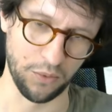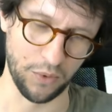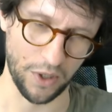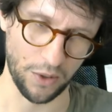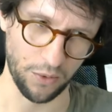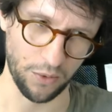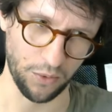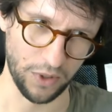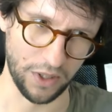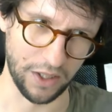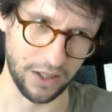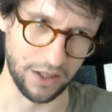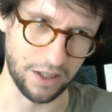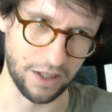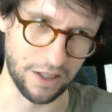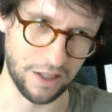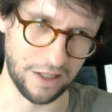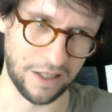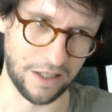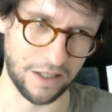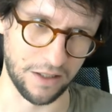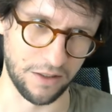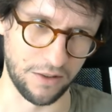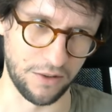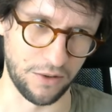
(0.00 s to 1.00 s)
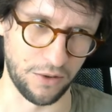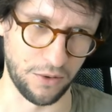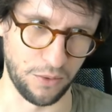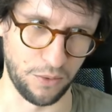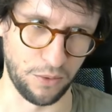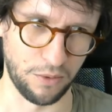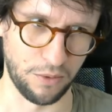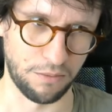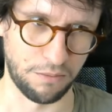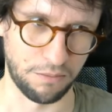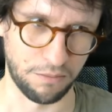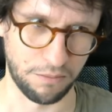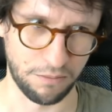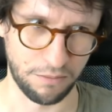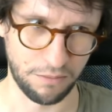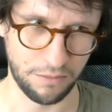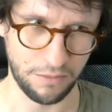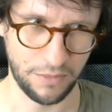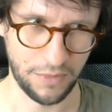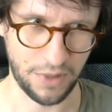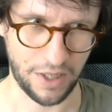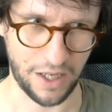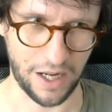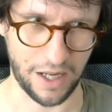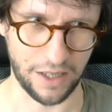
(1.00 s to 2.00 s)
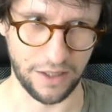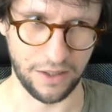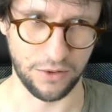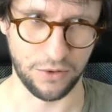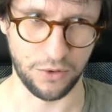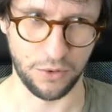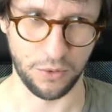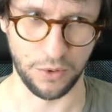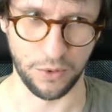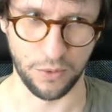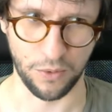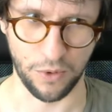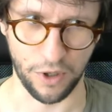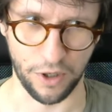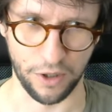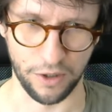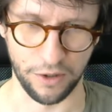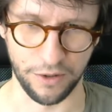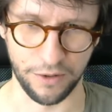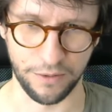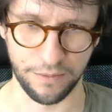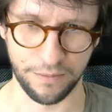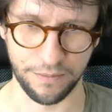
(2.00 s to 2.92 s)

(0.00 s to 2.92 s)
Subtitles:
when we click to add it to the world.